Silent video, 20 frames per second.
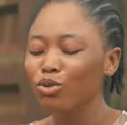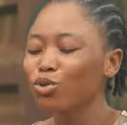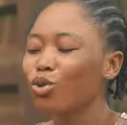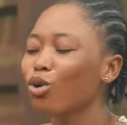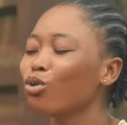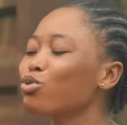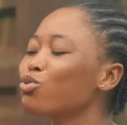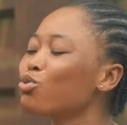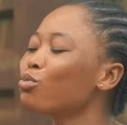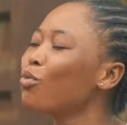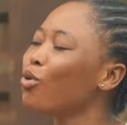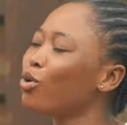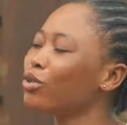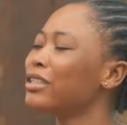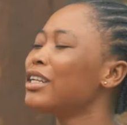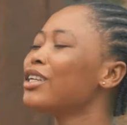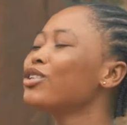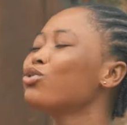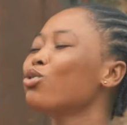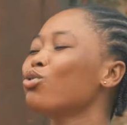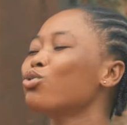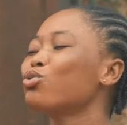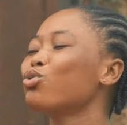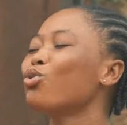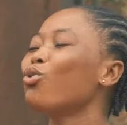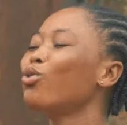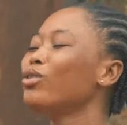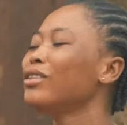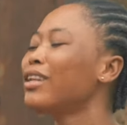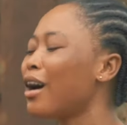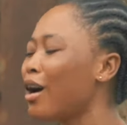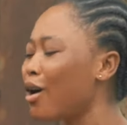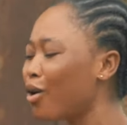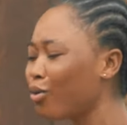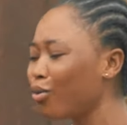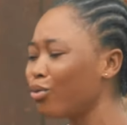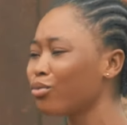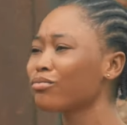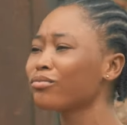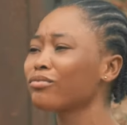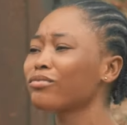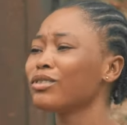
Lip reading: You talk too much. Let's just go now.